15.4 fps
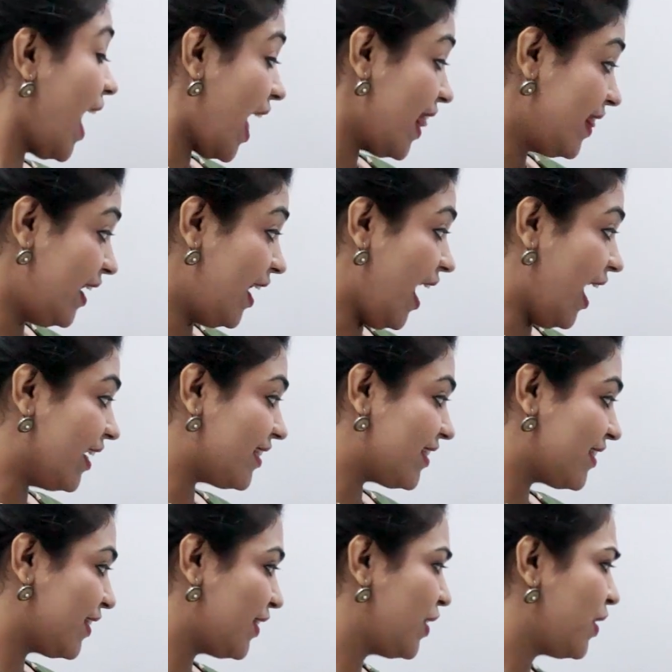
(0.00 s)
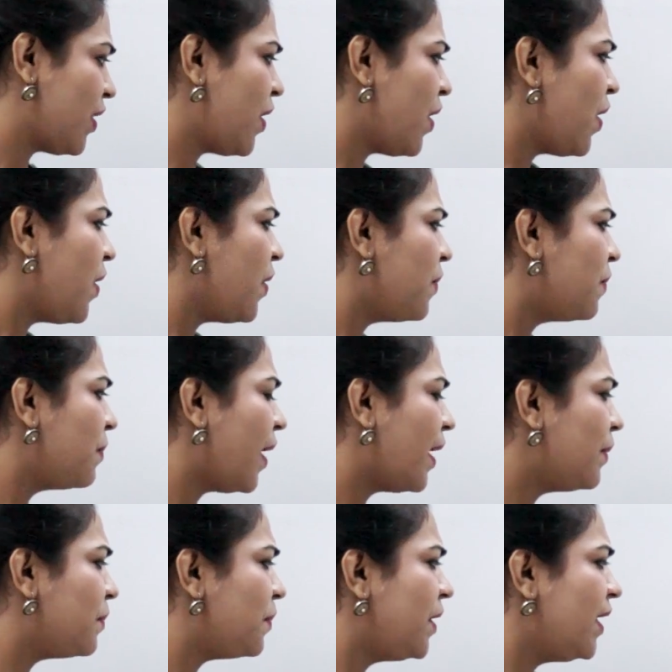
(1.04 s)
And the last,
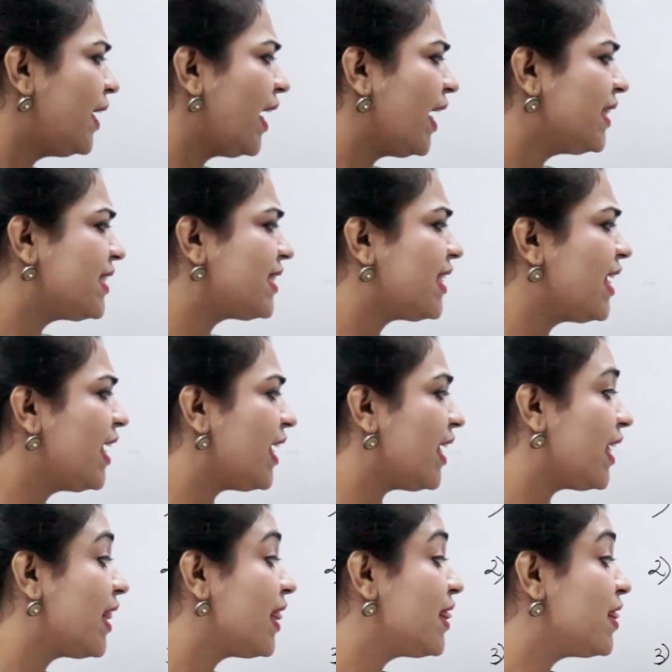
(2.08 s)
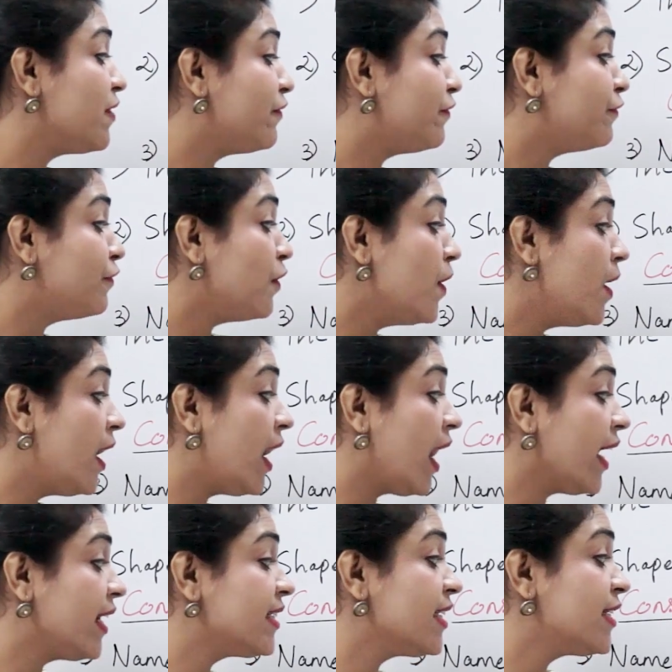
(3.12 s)
when we can see the full
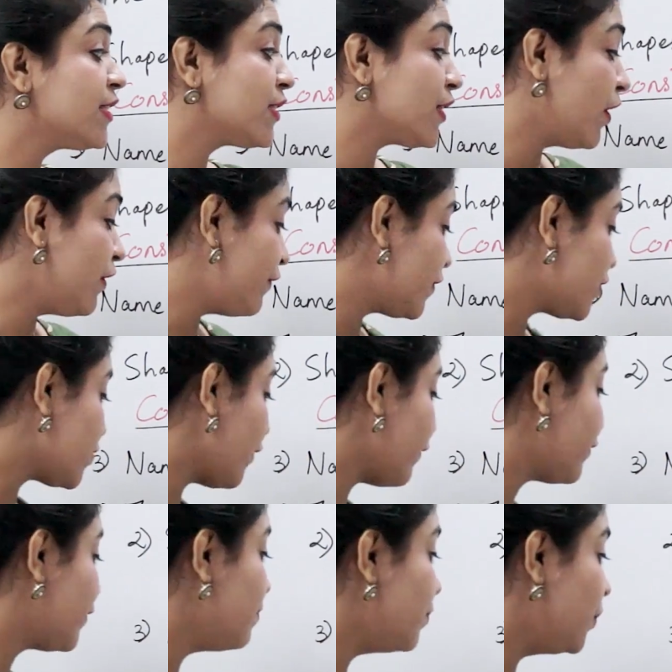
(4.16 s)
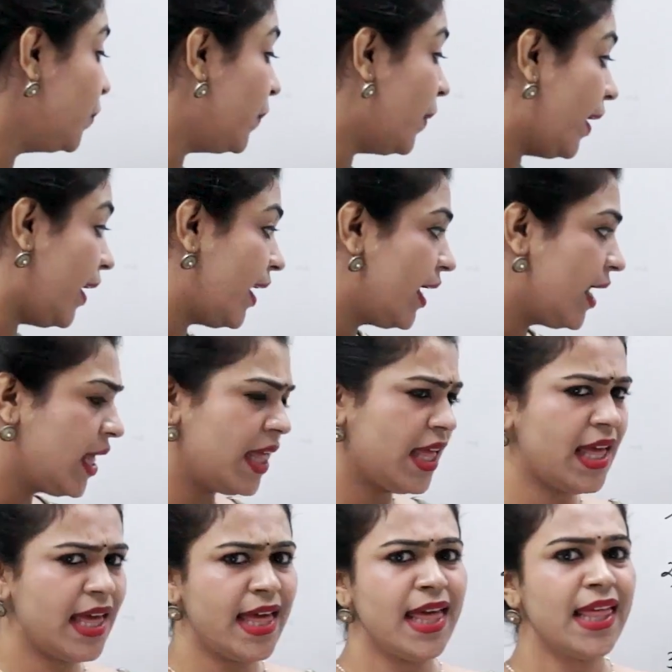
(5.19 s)
lighted surface of the moon,
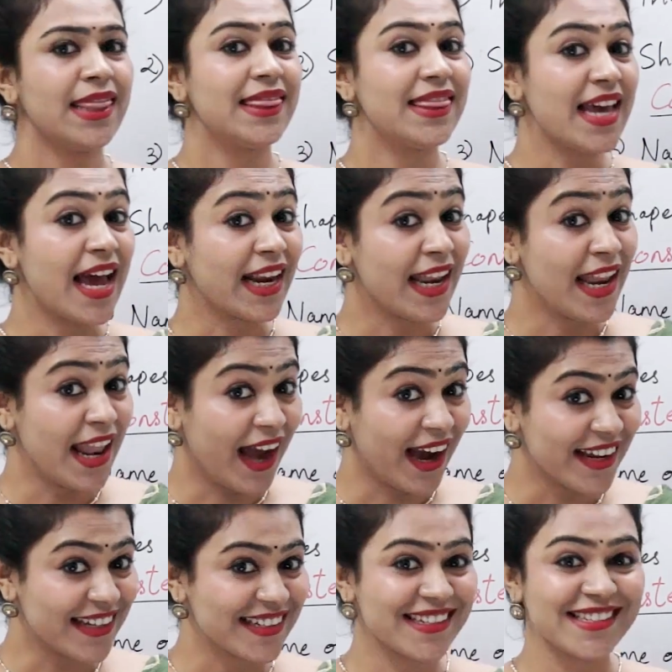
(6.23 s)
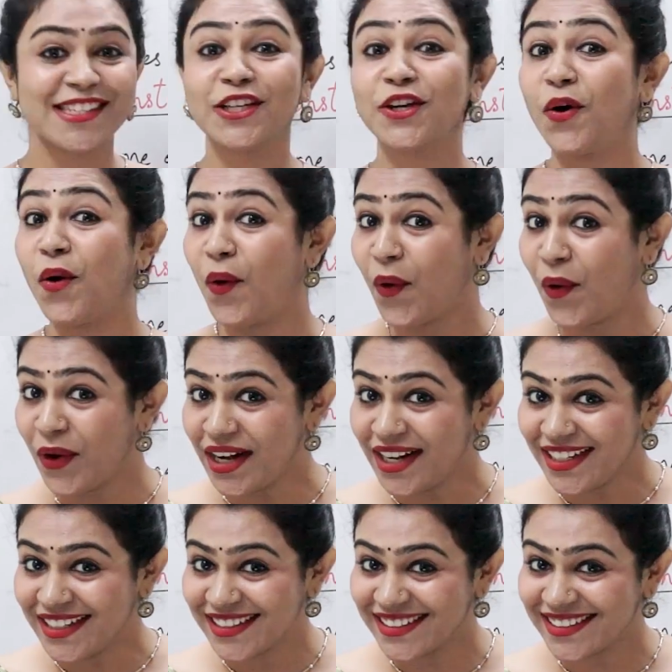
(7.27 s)
that night is
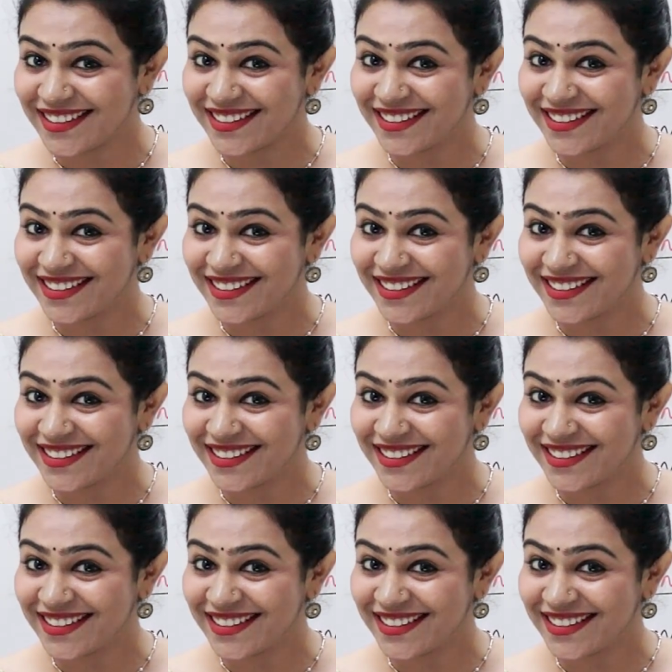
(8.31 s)
called